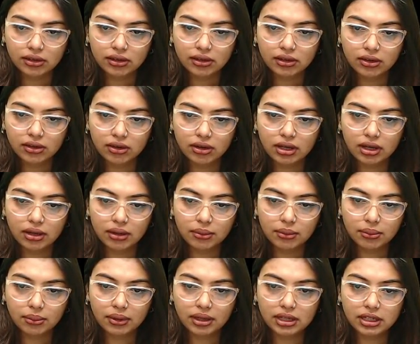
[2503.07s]
Okay,
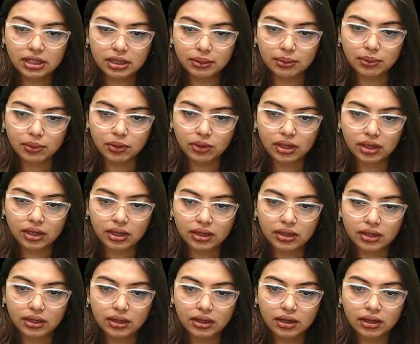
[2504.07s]

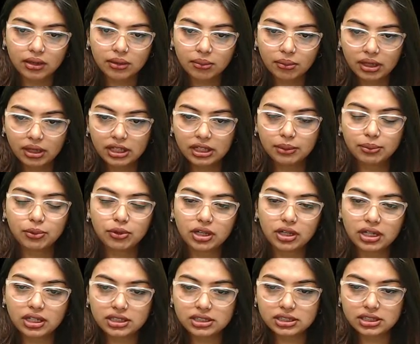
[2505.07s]

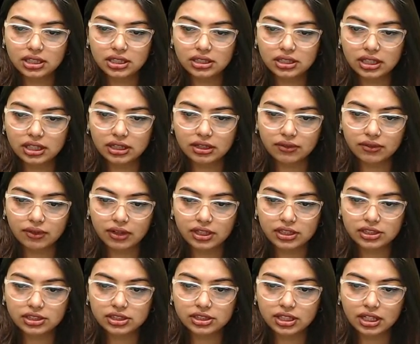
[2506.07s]
multipolar is the thing
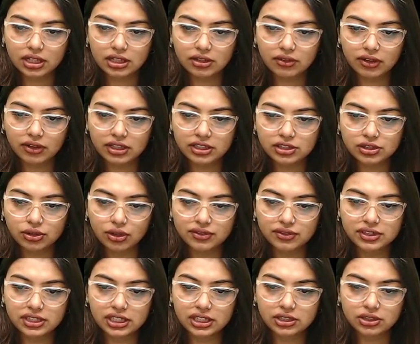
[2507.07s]
the ones you have
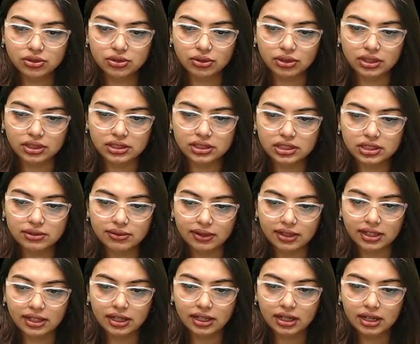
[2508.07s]
seen, students. This
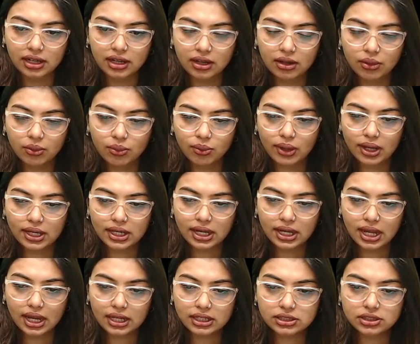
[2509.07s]
one
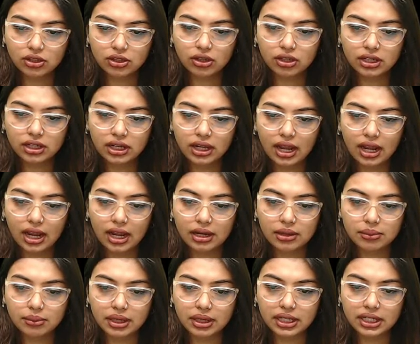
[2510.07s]
axon
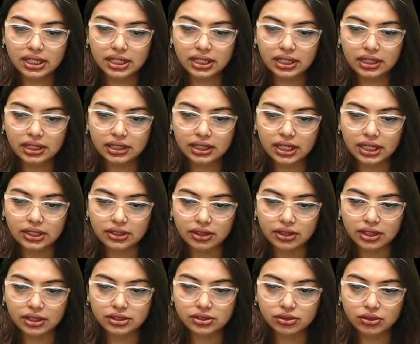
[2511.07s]
and many
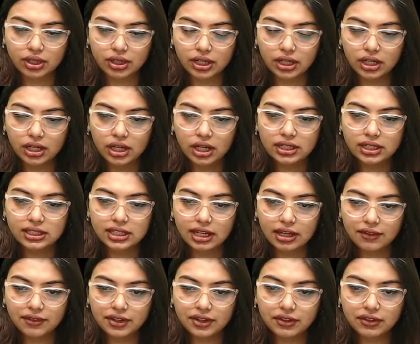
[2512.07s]
dendrites. Okay, they
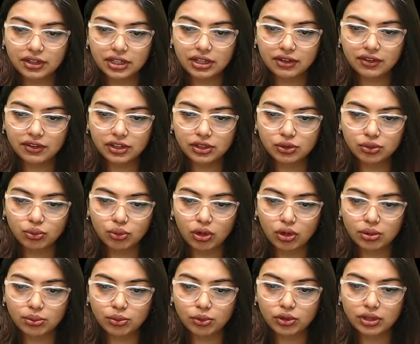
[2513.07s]
have given 2 or
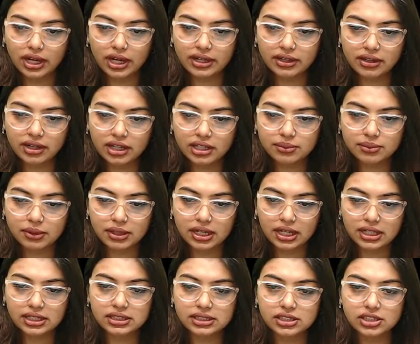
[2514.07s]
more dendrites, but
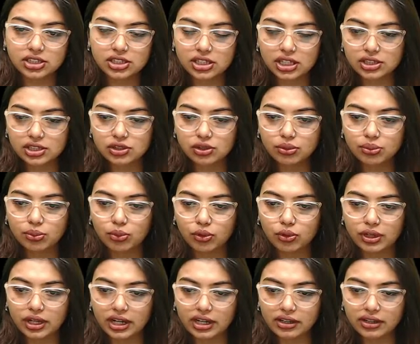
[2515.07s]
let's just assume more
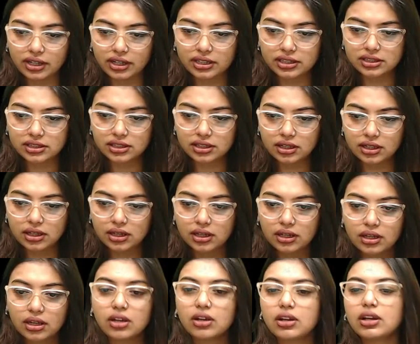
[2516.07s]
dendrites.
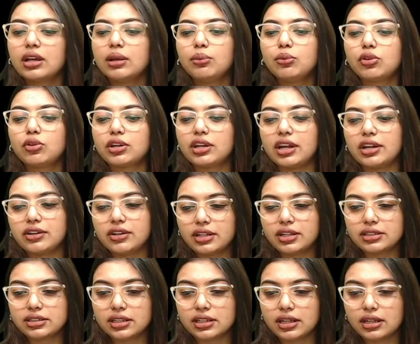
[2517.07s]
Okay, more
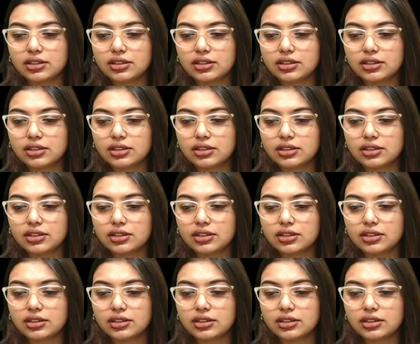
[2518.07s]
dendrites are there.